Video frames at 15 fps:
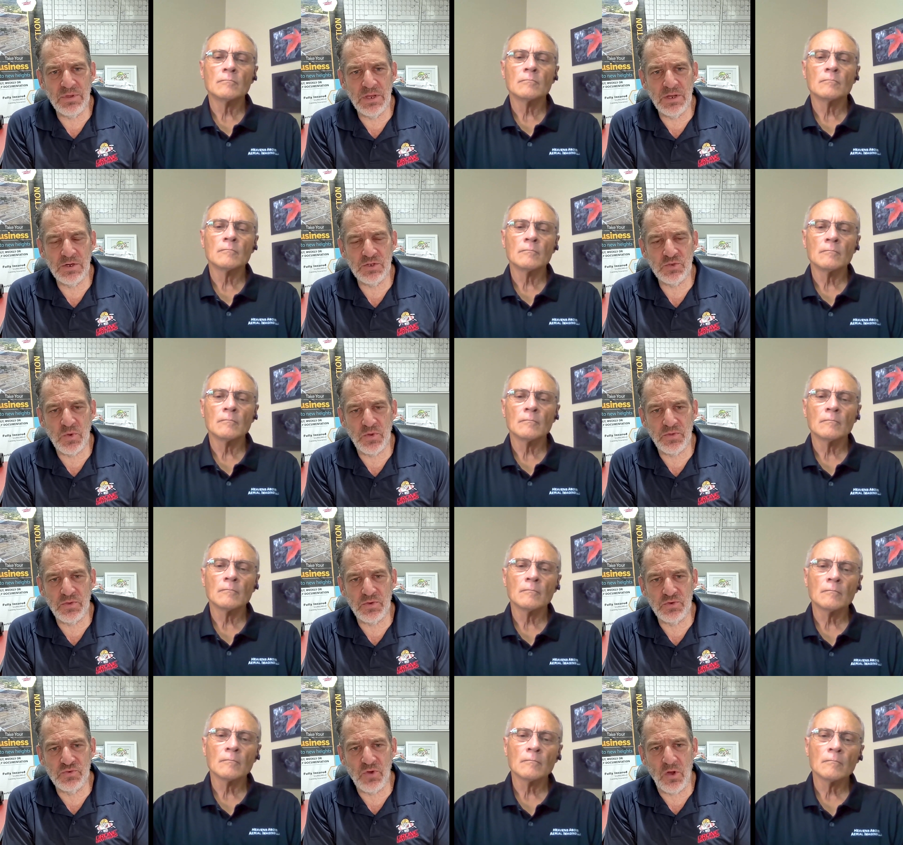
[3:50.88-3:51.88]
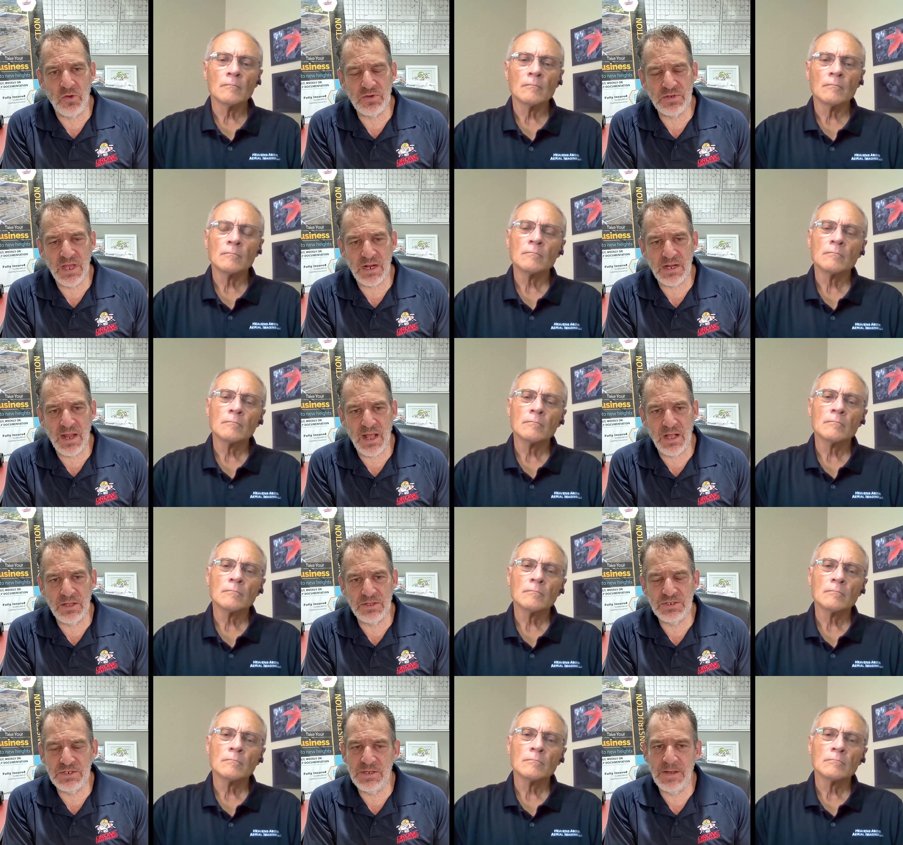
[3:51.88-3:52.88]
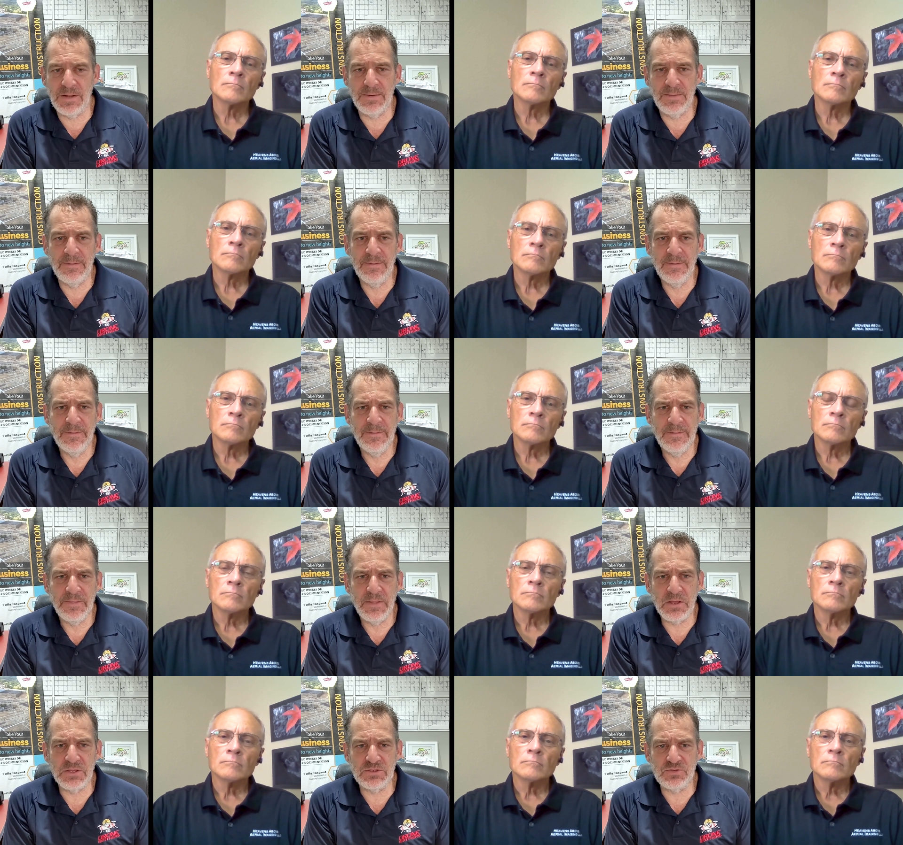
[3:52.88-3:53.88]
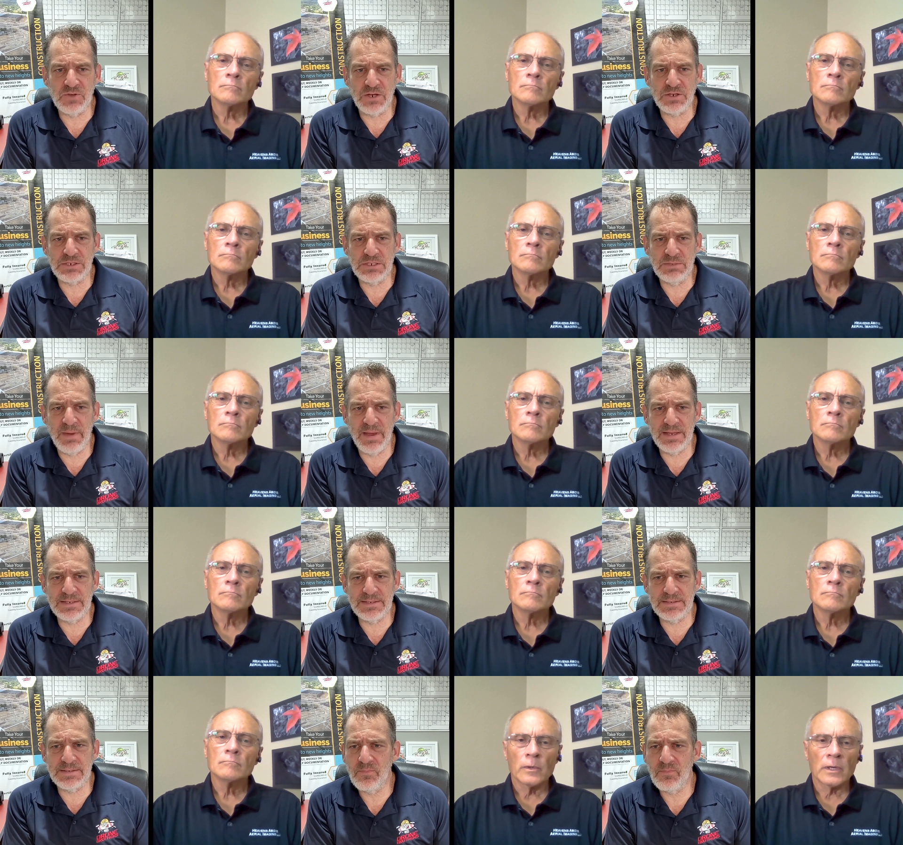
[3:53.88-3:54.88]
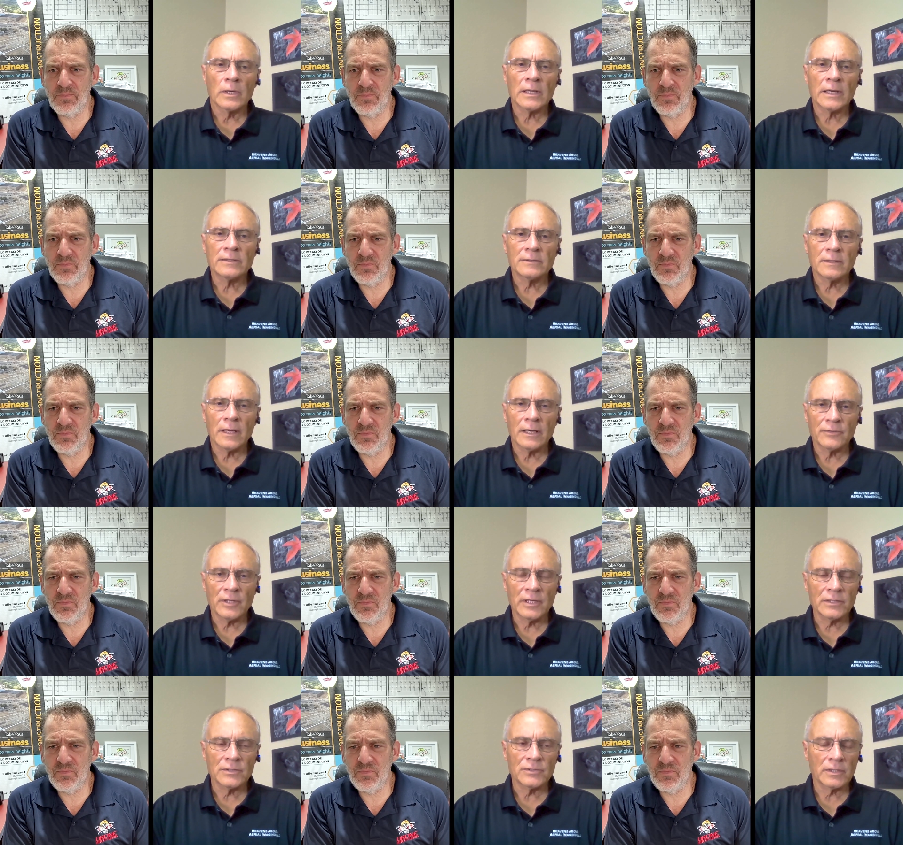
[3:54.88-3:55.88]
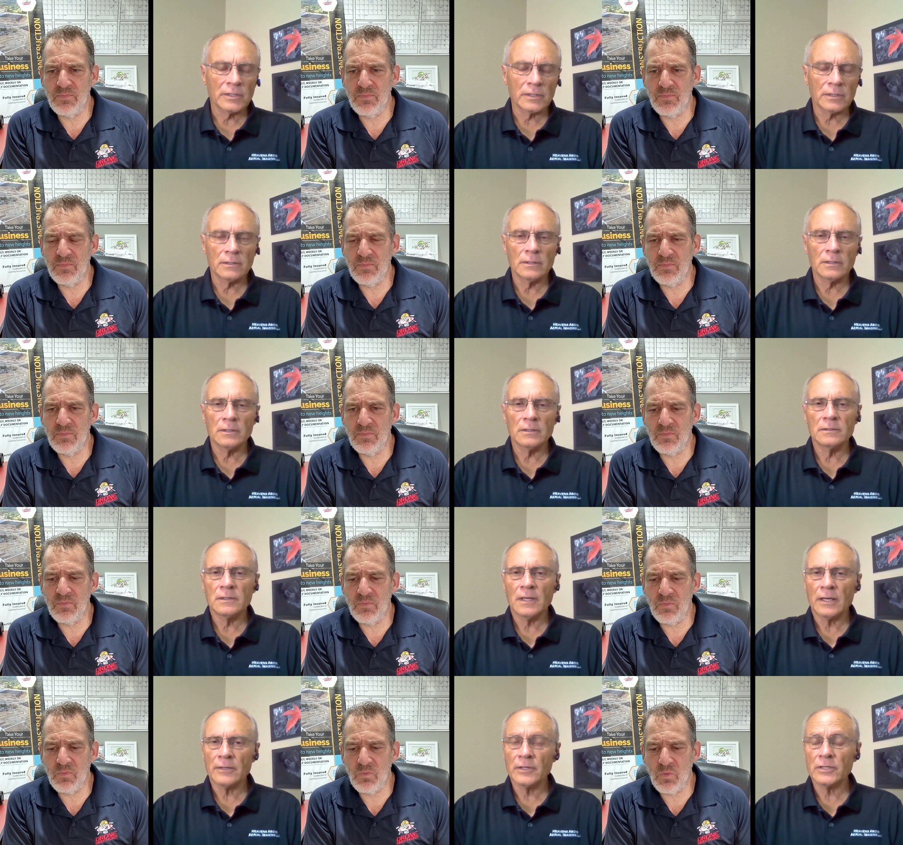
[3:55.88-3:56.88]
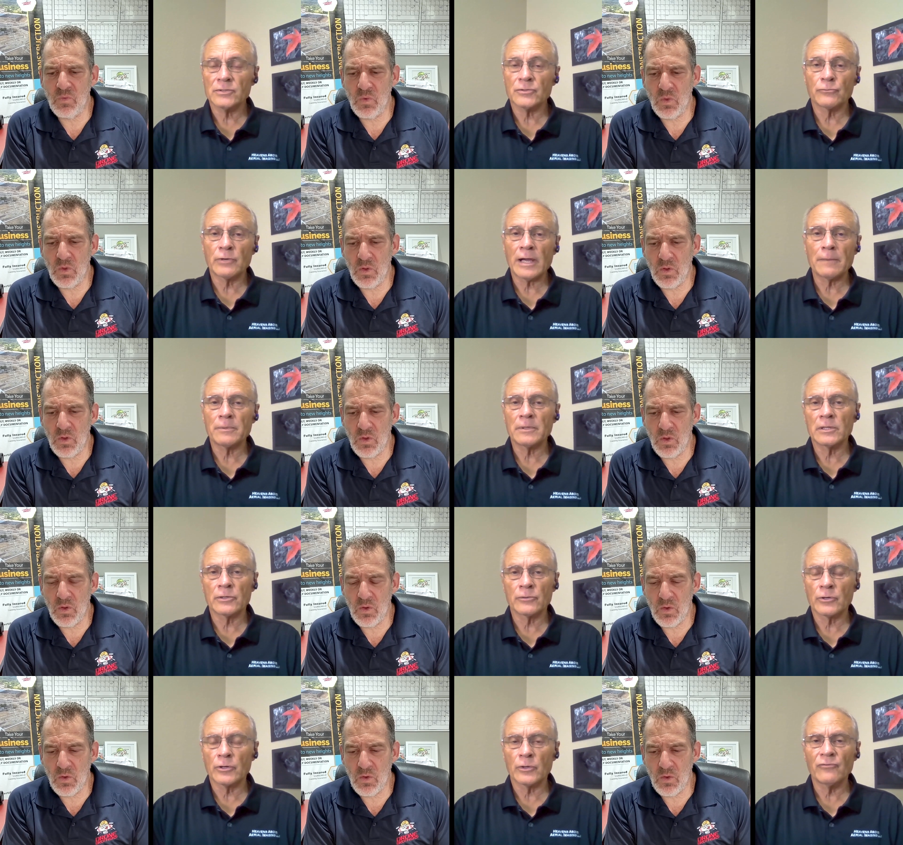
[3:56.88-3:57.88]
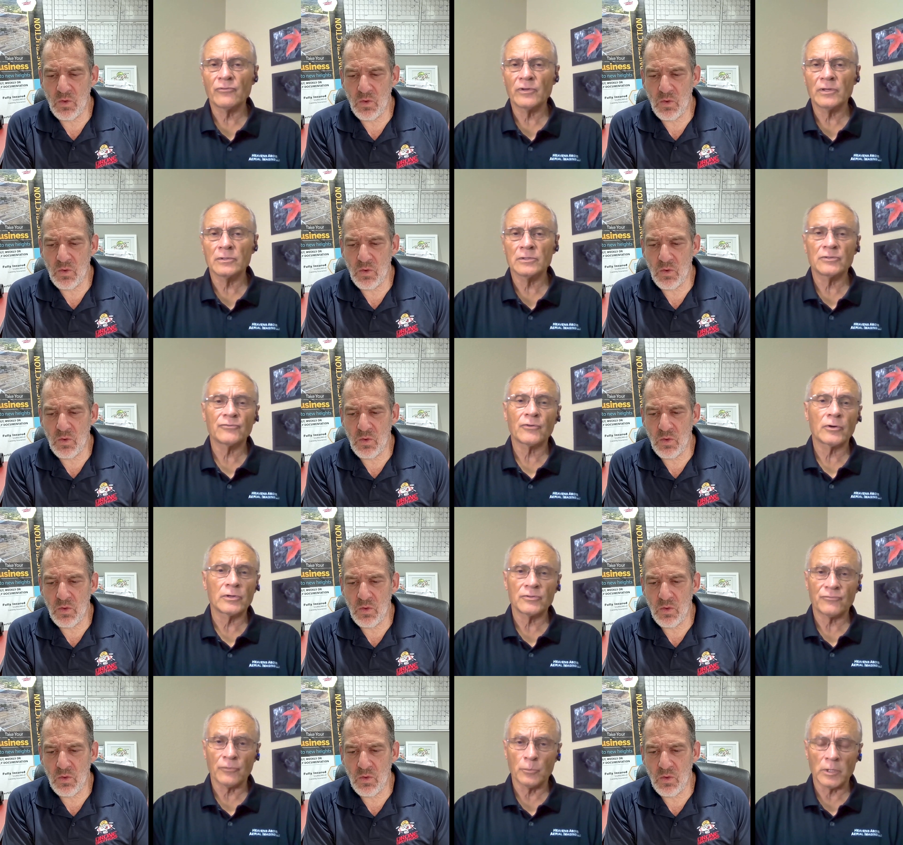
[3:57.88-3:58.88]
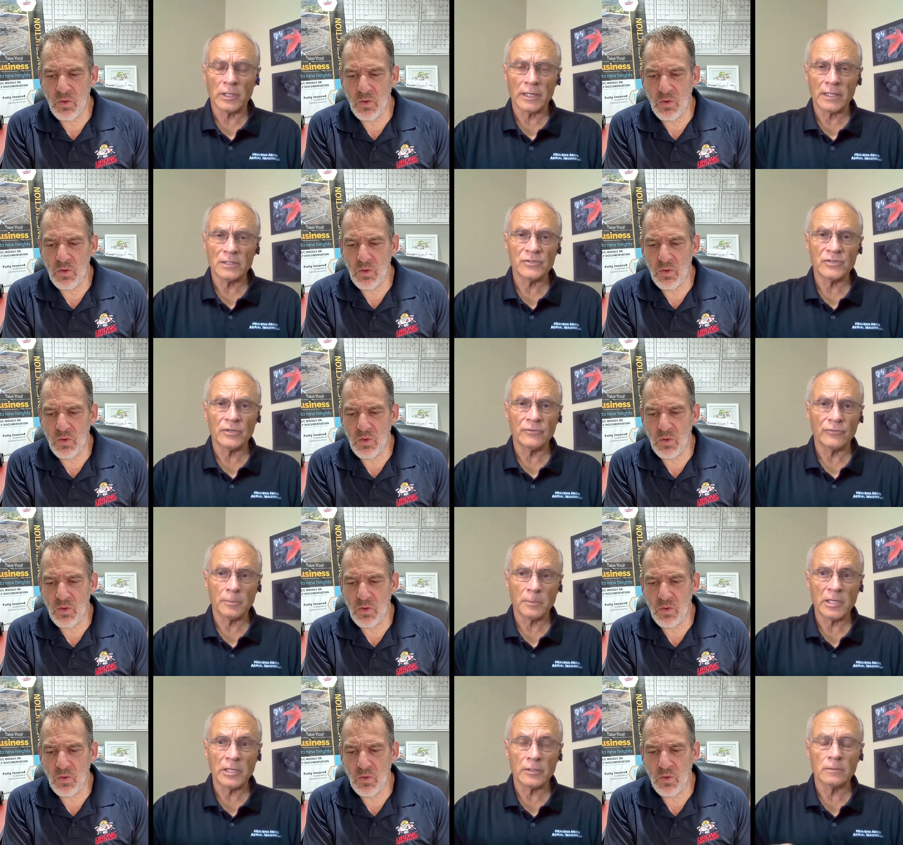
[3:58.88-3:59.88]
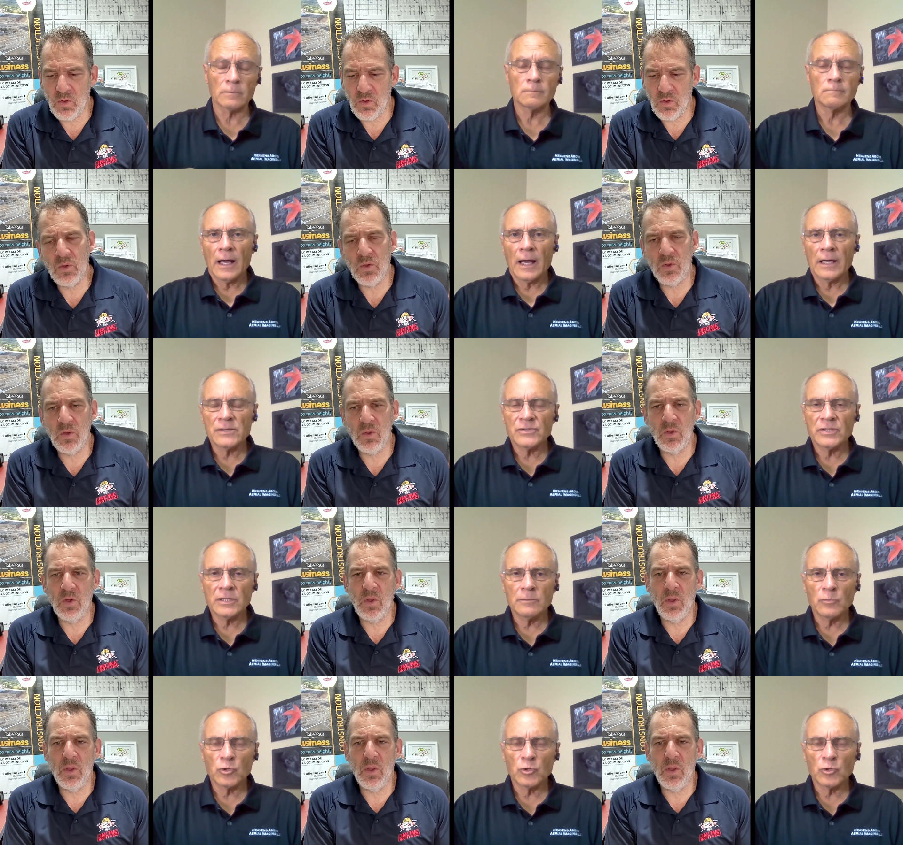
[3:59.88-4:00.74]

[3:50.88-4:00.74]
Speaker 1: years with drone technology and the construction space?
Speaker 2: Well, I, I think it's going to, I think it's a rapidly growing field as far as from what I can see from here. I see